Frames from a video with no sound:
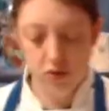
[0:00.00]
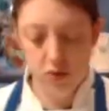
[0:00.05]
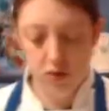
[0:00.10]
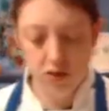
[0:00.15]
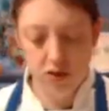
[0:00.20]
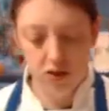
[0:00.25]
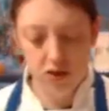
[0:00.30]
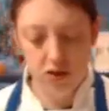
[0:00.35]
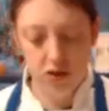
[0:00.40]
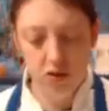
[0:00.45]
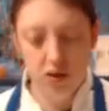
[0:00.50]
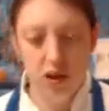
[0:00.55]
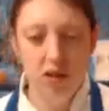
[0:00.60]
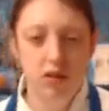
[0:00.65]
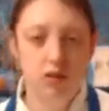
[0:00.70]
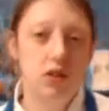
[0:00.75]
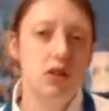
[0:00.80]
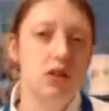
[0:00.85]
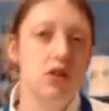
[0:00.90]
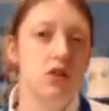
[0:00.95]
which is a great
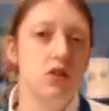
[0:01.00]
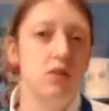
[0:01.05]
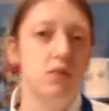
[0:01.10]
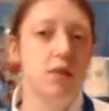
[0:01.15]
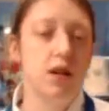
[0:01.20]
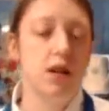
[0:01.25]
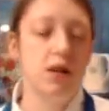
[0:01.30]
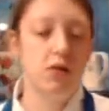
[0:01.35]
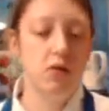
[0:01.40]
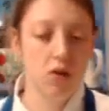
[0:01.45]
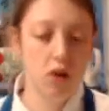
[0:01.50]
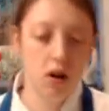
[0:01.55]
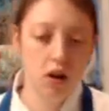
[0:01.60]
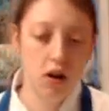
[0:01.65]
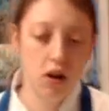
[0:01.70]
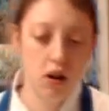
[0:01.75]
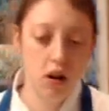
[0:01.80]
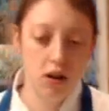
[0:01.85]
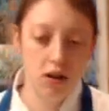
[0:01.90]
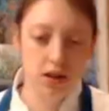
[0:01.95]
dish to make for the
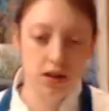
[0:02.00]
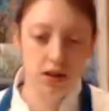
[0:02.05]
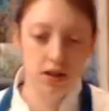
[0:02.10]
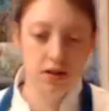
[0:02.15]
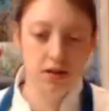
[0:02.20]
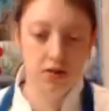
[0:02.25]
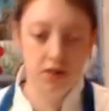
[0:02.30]
holidays